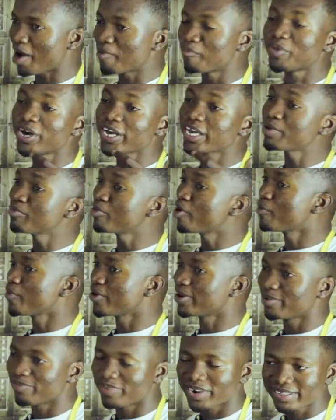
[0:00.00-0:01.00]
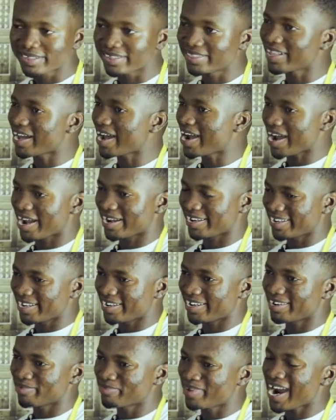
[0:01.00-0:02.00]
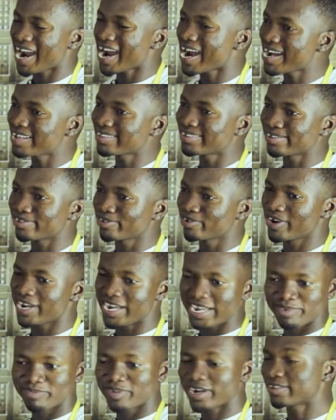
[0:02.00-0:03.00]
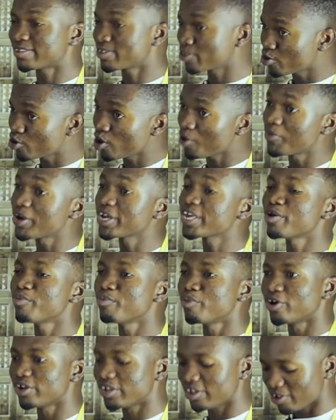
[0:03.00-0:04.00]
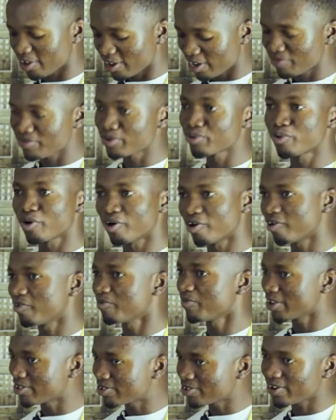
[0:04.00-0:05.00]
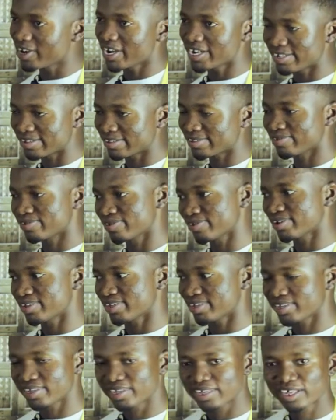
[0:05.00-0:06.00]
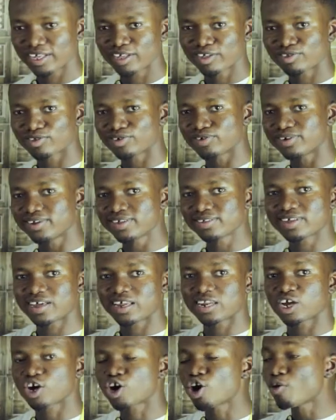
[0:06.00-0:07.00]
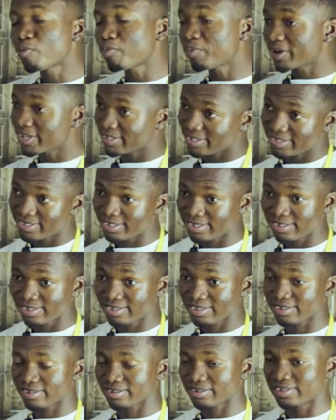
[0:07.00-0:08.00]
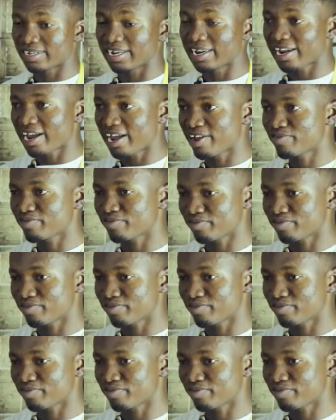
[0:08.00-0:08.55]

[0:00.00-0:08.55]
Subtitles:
I'm making more money, but my heart is not in. But still, you're making money, you're living well, but your heart is still not there. So these are the complexities in life.